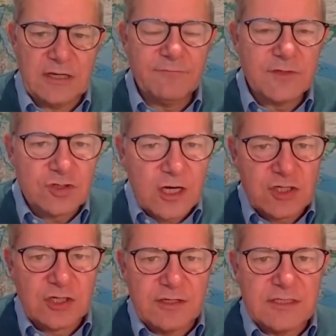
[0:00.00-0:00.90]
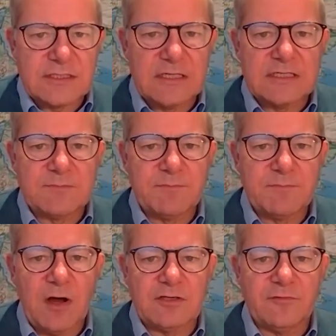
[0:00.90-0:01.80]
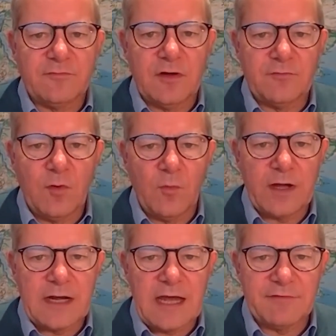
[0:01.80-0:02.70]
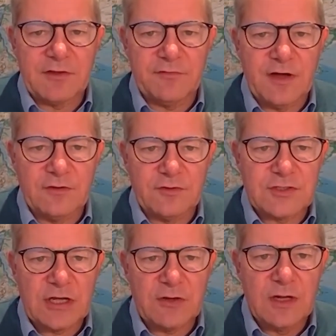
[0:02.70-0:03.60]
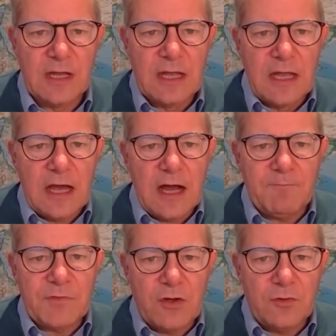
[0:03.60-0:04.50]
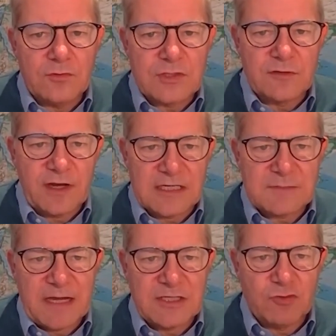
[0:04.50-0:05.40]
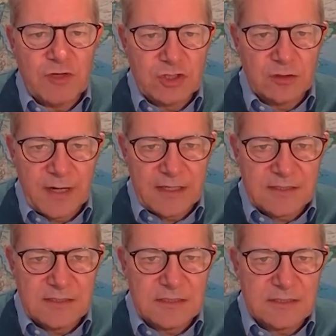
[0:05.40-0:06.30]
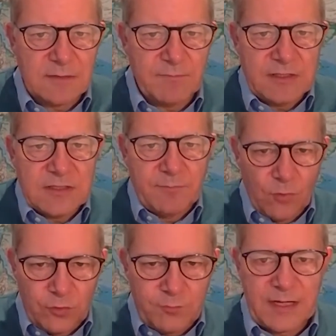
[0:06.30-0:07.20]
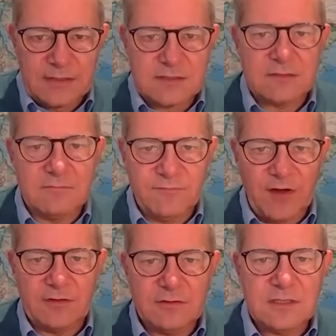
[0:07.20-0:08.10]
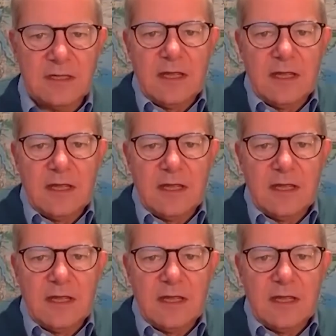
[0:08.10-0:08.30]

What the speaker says: infrastructure is part of what we're going to have in the fund. So no sort of unexpected regional biases. It's a broad-based fund.